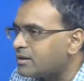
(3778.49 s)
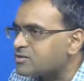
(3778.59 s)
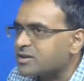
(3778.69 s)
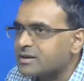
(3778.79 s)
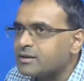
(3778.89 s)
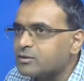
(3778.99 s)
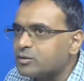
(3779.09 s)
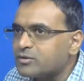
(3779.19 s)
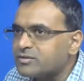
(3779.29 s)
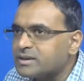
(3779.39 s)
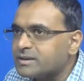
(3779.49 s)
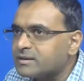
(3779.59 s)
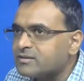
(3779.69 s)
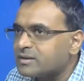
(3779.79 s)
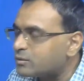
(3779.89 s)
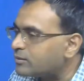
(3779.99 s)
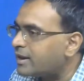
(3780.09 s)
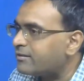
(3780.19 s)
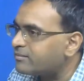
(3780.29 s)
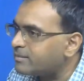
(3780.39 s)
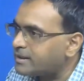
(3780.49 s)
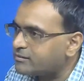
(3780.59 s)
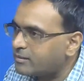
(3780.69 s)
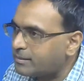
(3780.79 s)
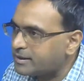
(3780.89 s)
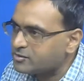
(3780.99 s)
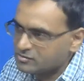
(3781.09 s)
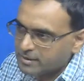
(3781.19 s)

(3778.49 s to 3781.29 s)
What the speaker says: Check into those details, and you will have plenty of applications.